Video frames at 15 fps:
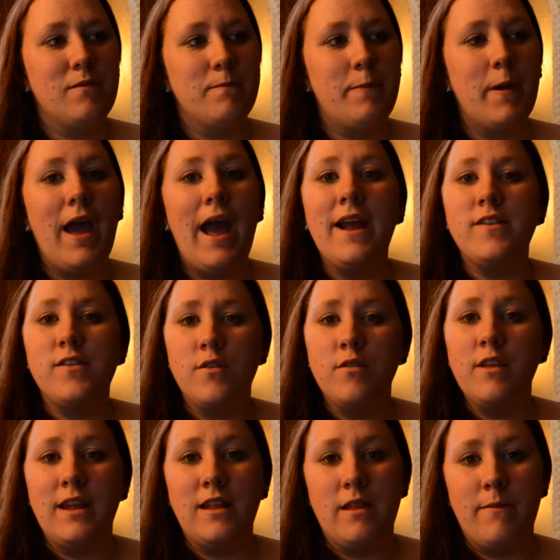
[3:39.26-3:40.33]
But I do
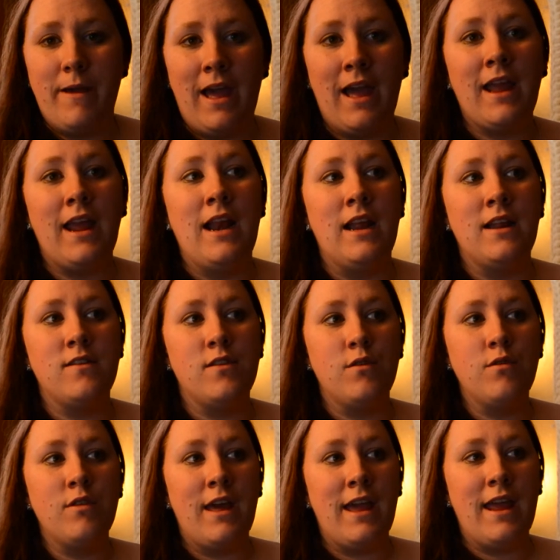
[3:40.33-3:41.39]
like the bag, and I
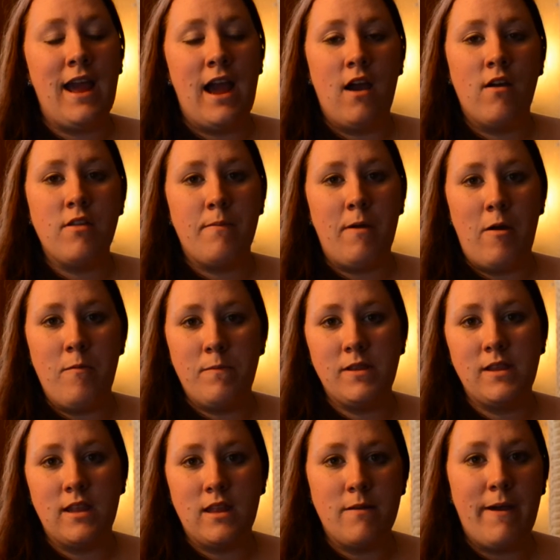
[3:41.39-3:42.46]
do like how the pump
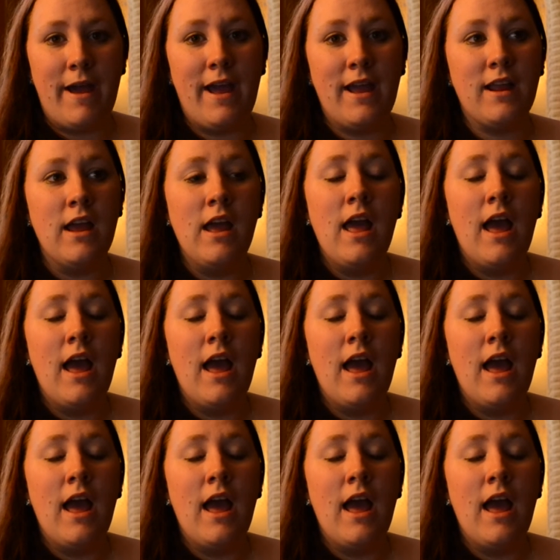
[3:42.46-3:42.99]
is in the bag.